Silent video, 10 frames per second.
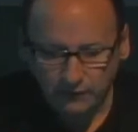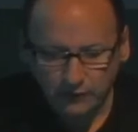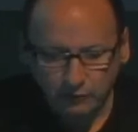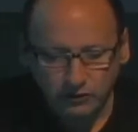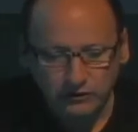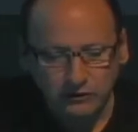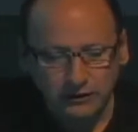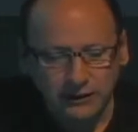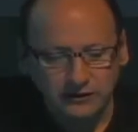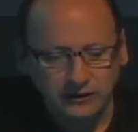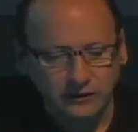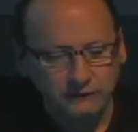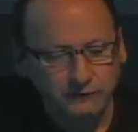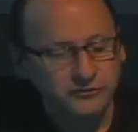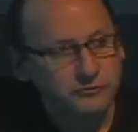We look at
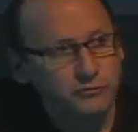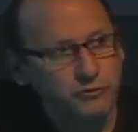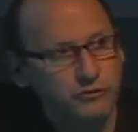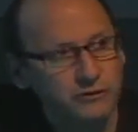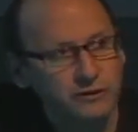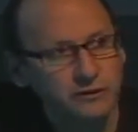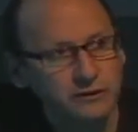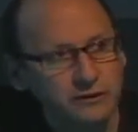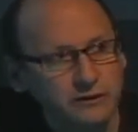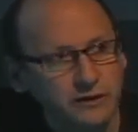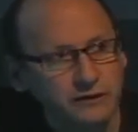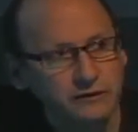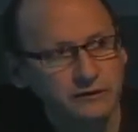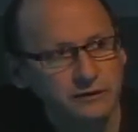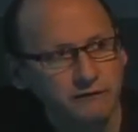telephone support and
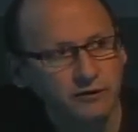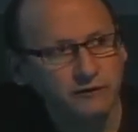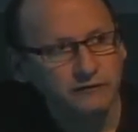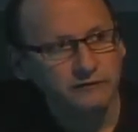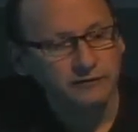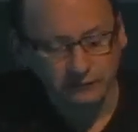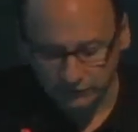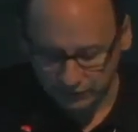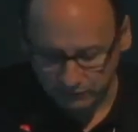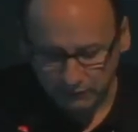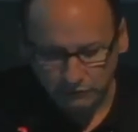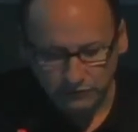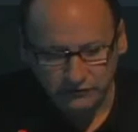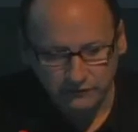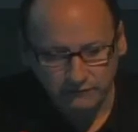involving family
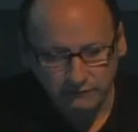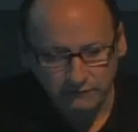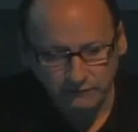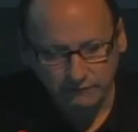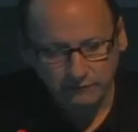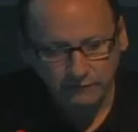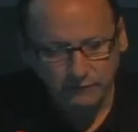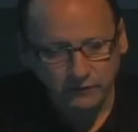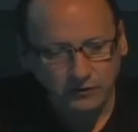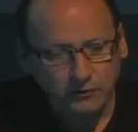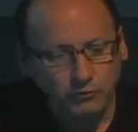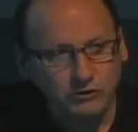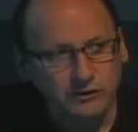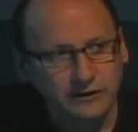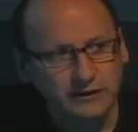members. We
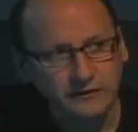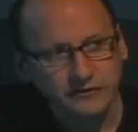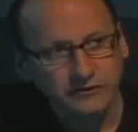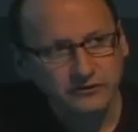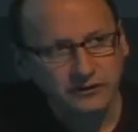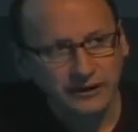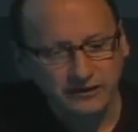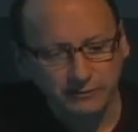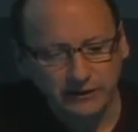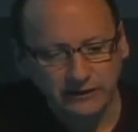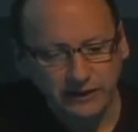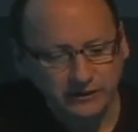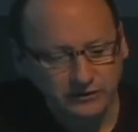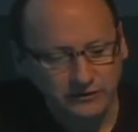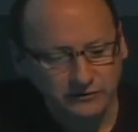look at consistent
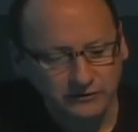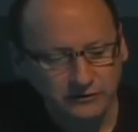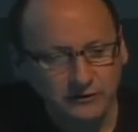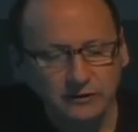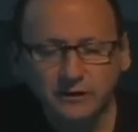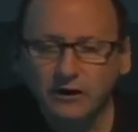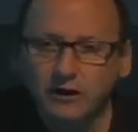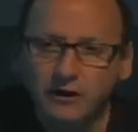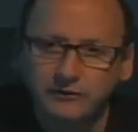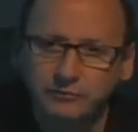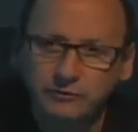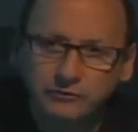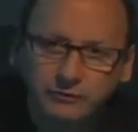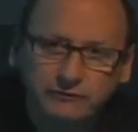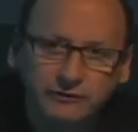expectations. Hospitals,
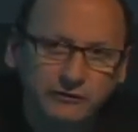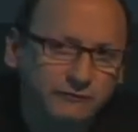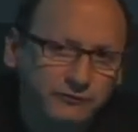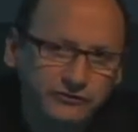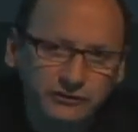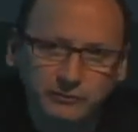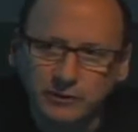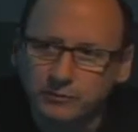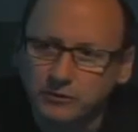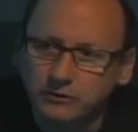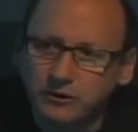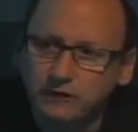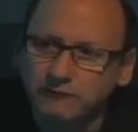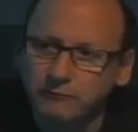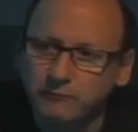we feel, are for sick people, not
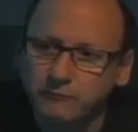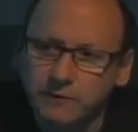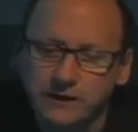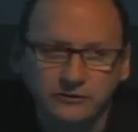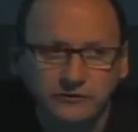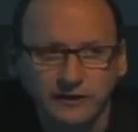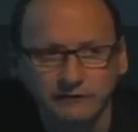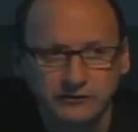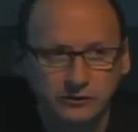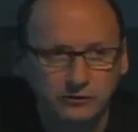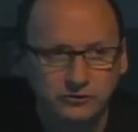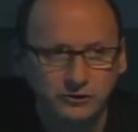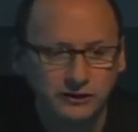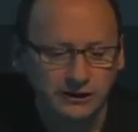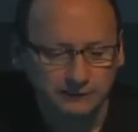for patients having total joint
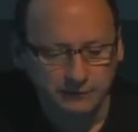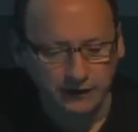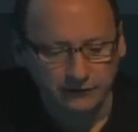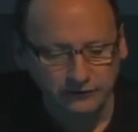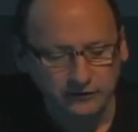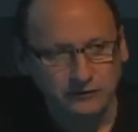arthroplasty.